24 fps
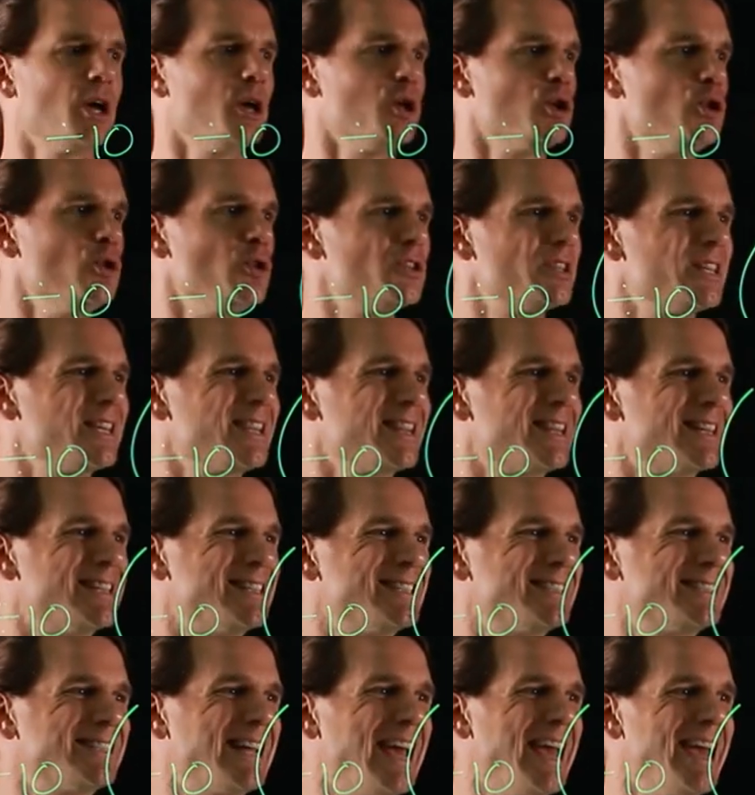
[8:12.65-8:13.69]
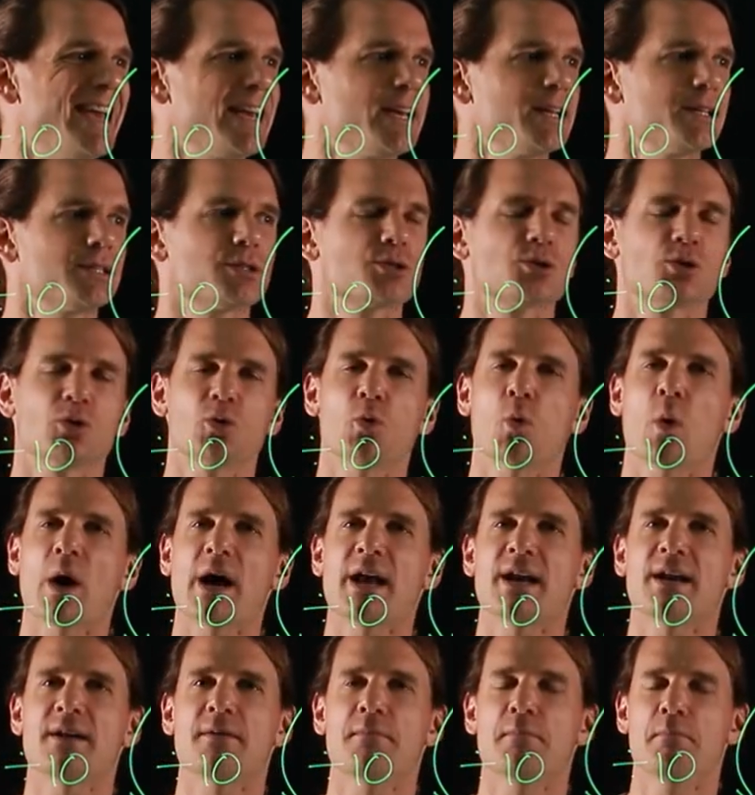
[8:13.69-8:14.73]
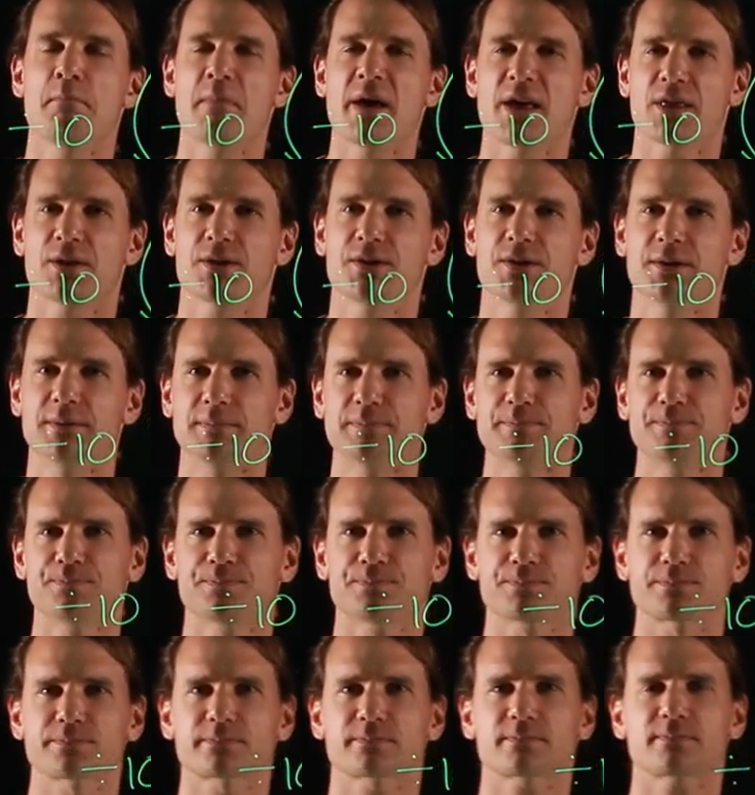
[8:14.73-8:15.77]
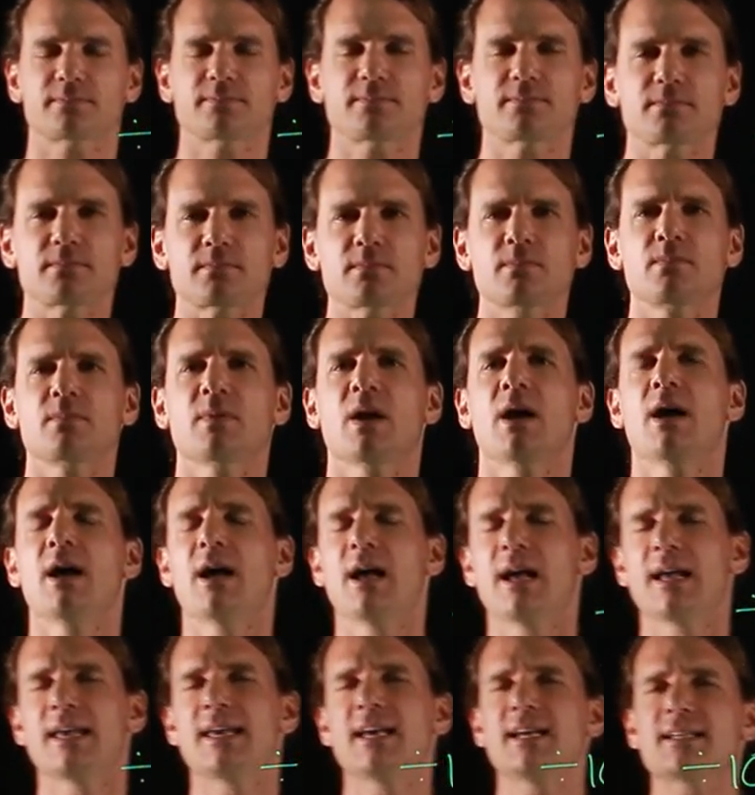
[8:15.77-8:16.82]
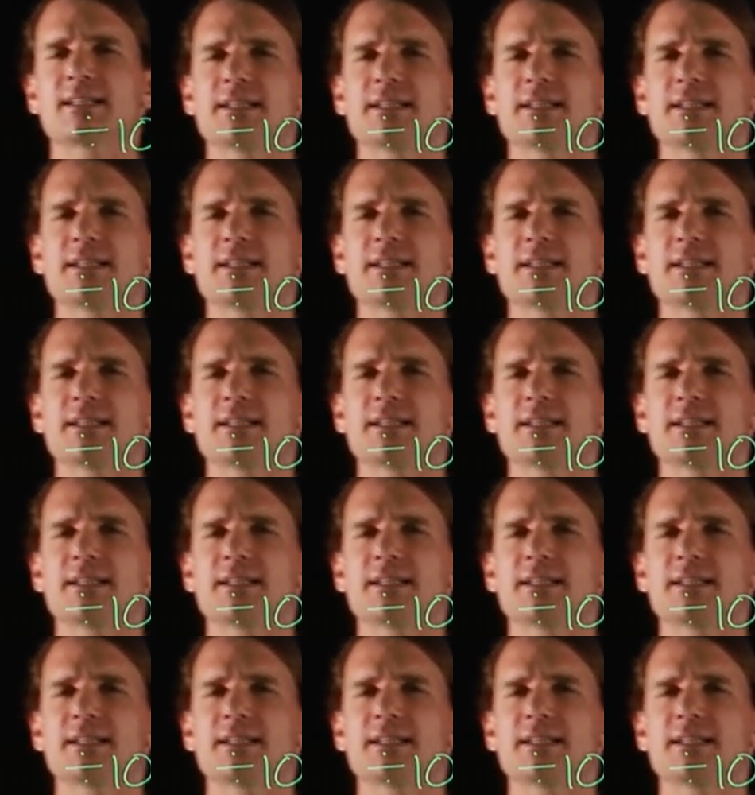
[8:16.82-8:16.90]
using the take it to one method. Here's